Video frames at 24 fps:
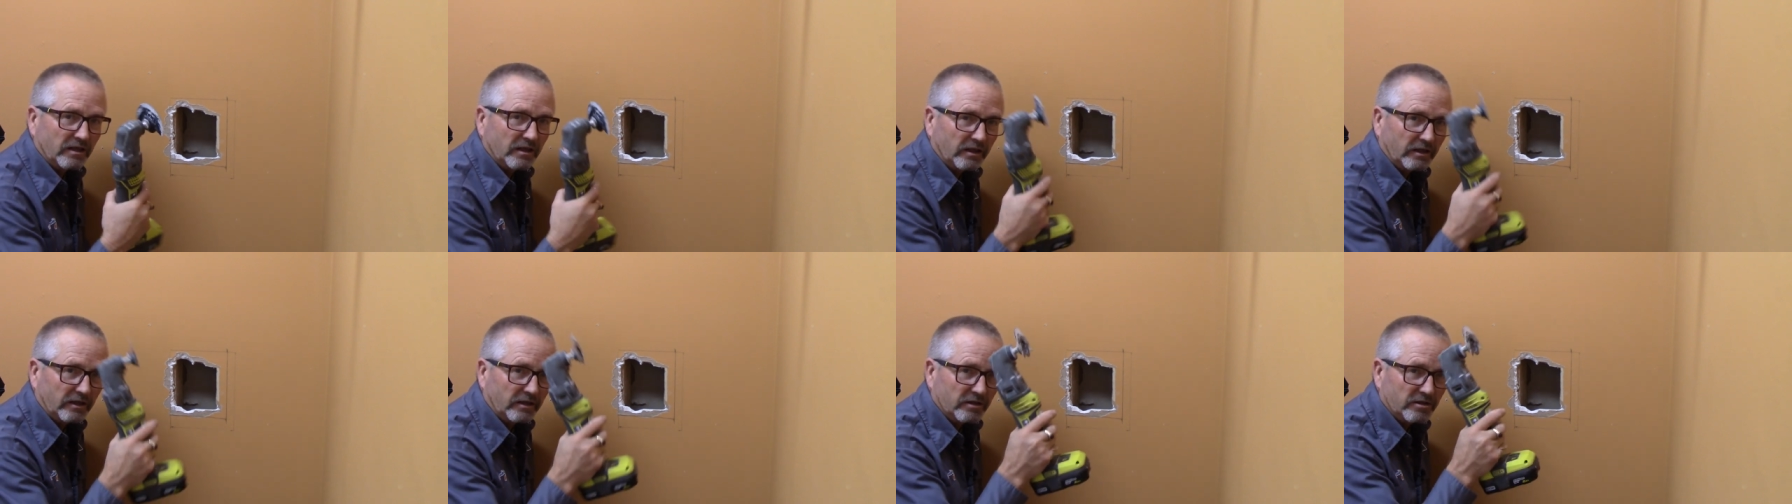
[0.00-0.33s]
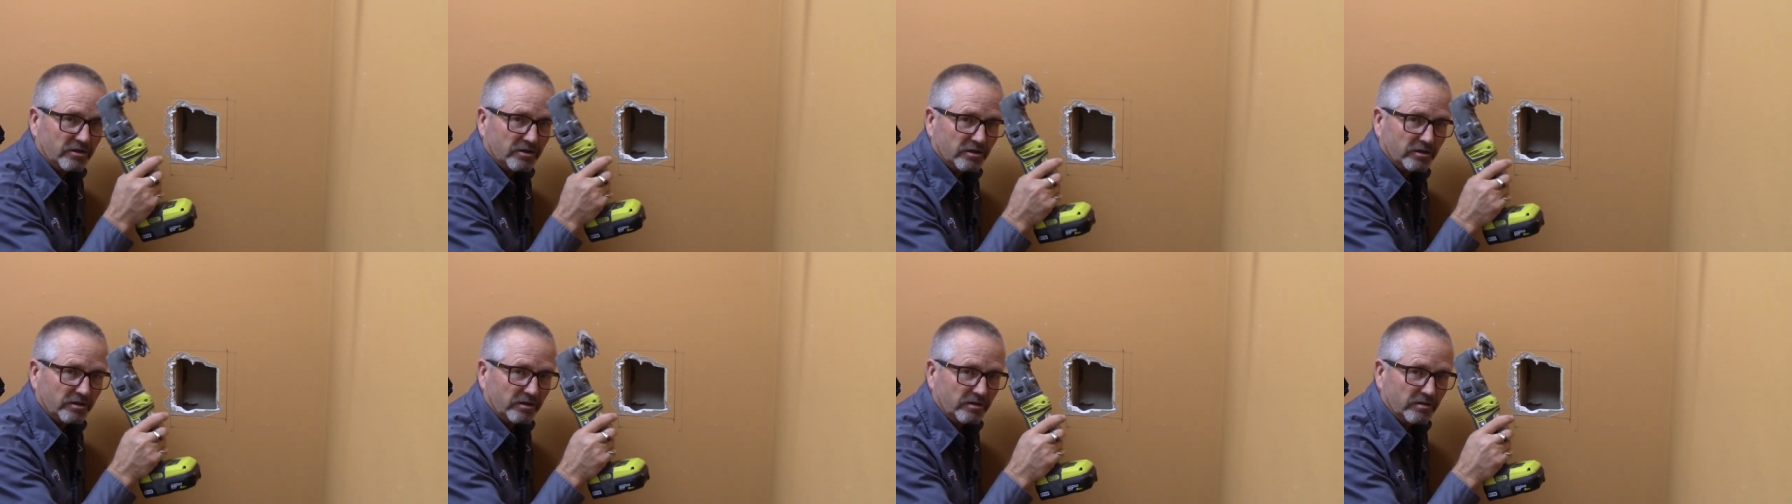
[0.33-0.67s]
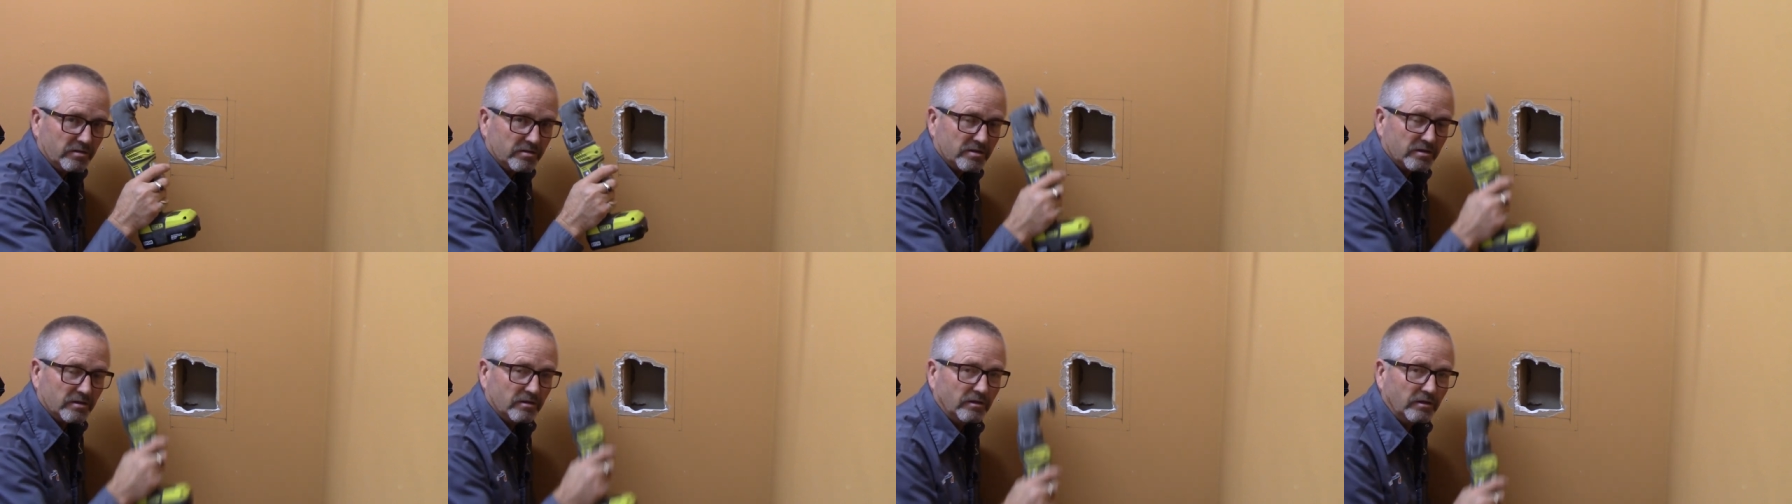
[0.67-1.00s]
I could sure
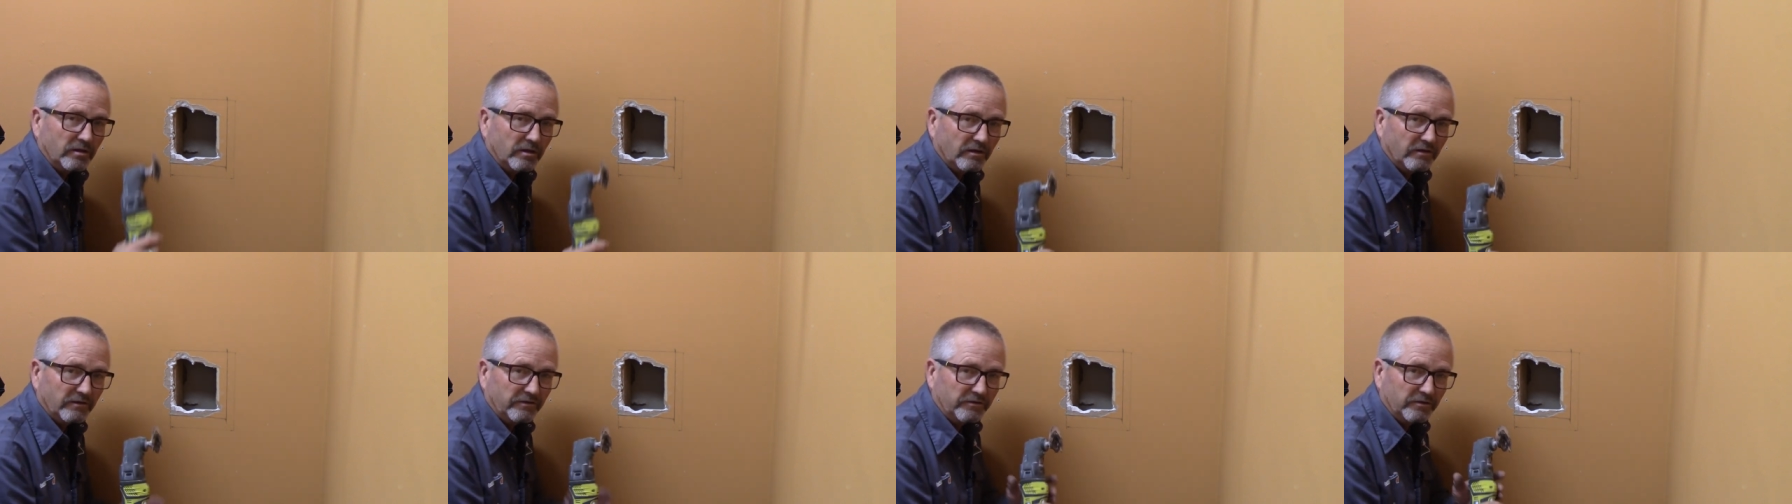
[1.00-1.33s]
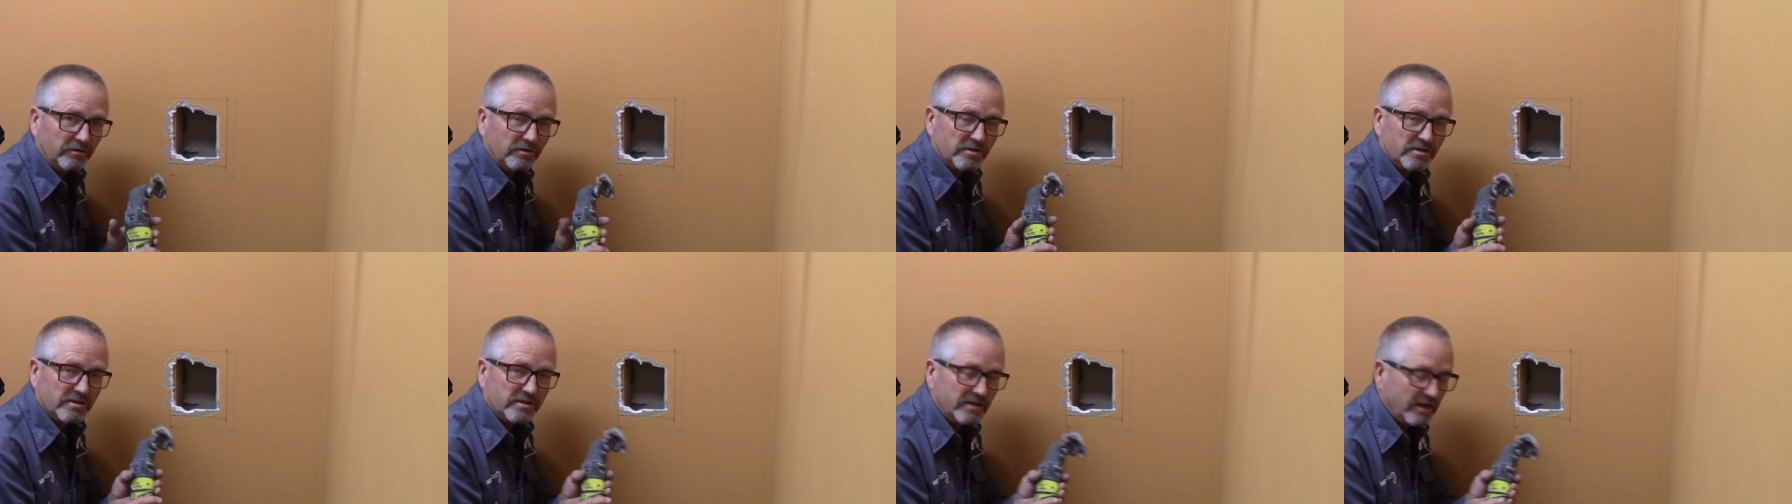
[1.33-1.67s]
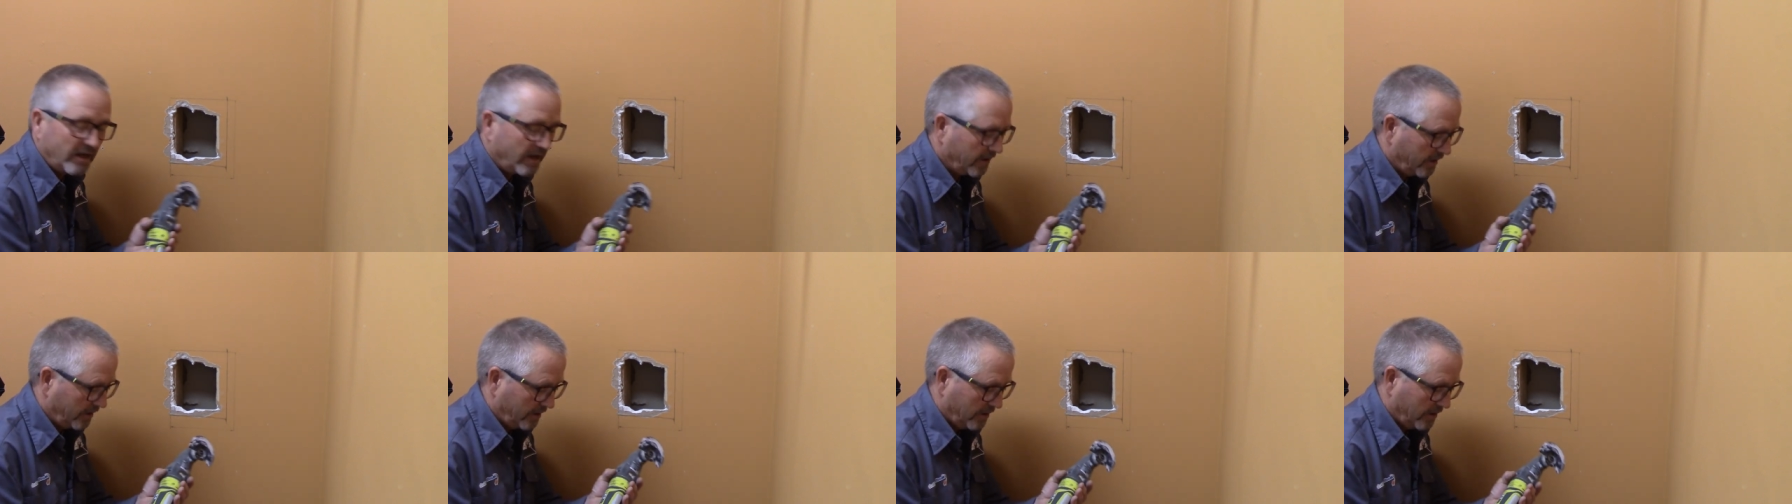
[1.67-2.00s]
use a, a full
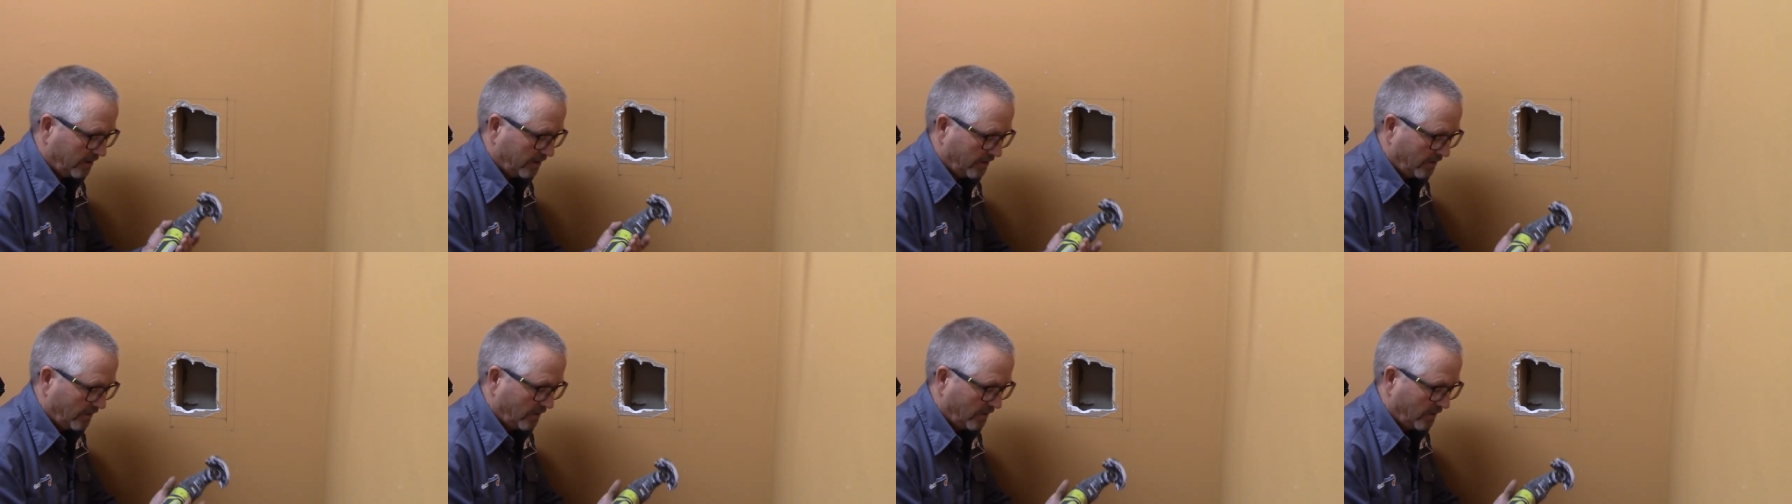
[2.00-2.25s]
set.